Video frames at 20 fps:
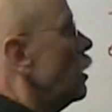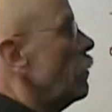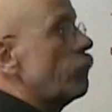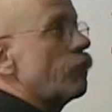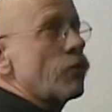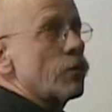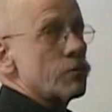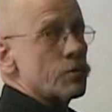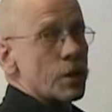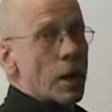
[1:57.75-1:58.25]

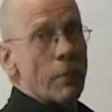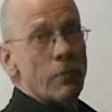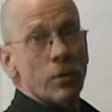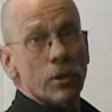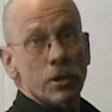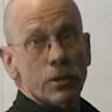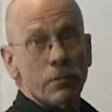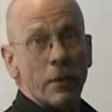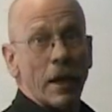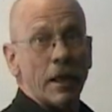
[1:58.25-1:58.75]
From some
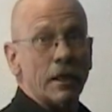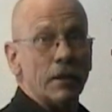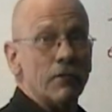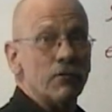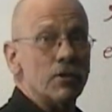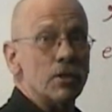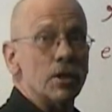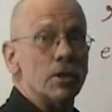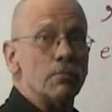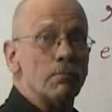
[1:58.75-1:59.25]

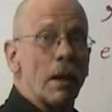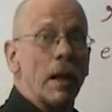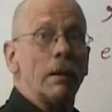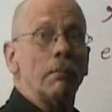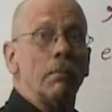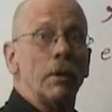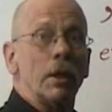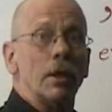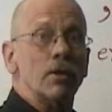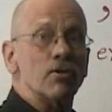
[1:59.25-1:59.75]
perspectives, this might
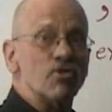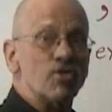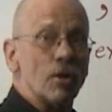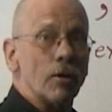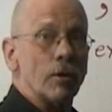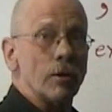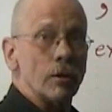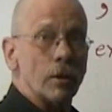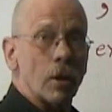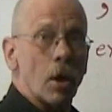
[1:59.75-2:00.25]
be
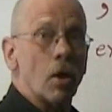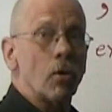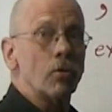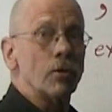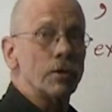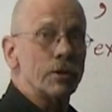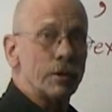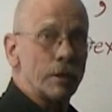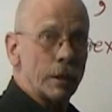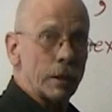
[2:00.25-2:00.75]
considered a
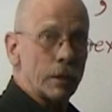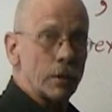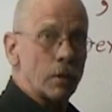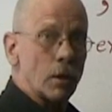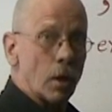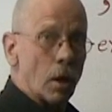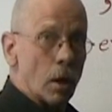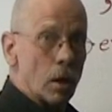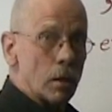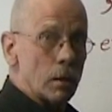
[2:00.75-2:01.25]
coroutine
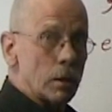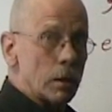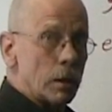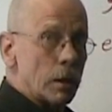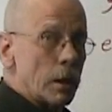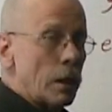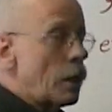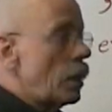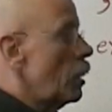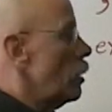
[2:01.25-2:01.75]
call,
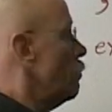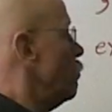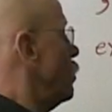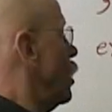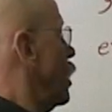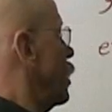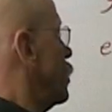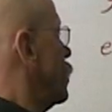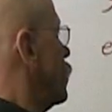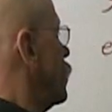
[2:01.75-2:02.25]

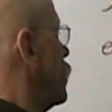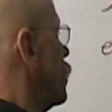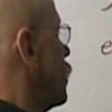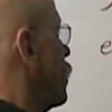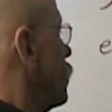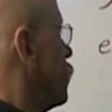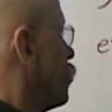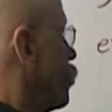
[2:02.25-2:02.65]
but in